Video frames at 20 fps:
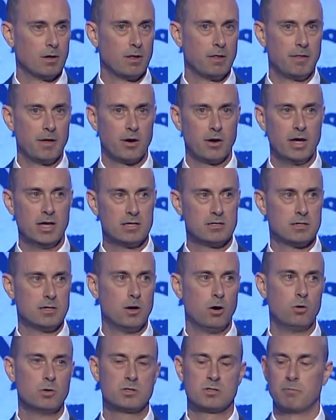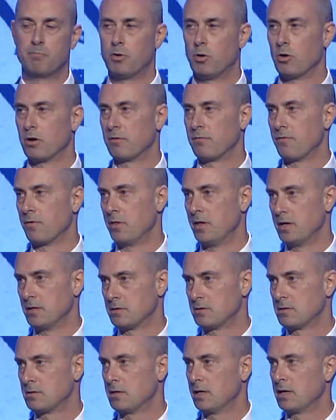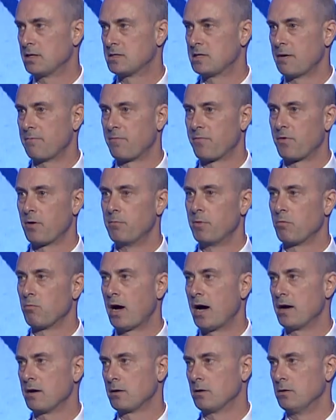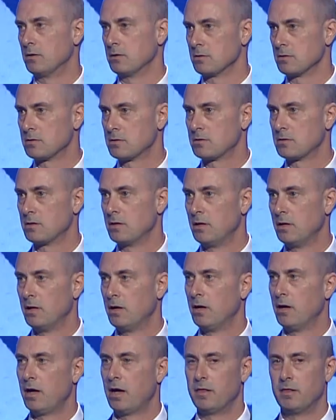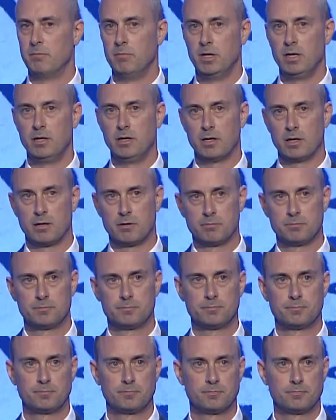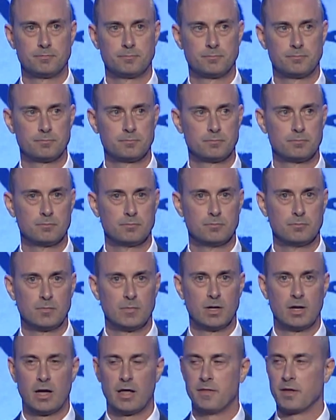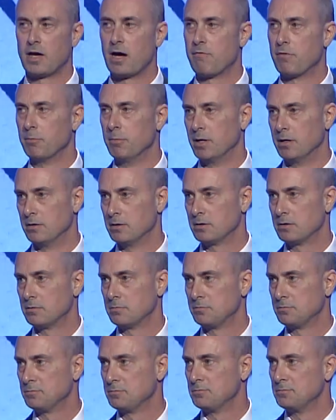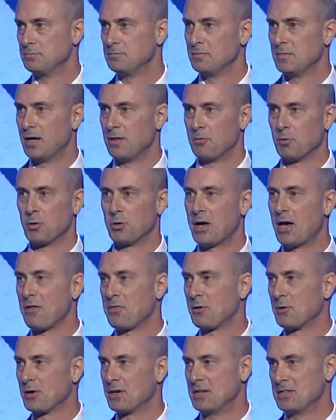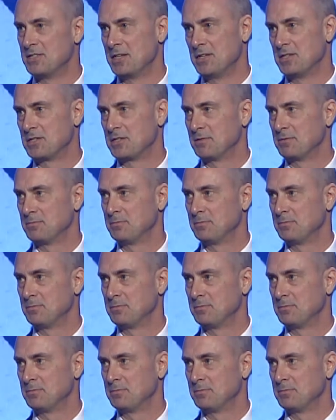There is no support for this except from the radicals and the media and the government and the World Health Organization,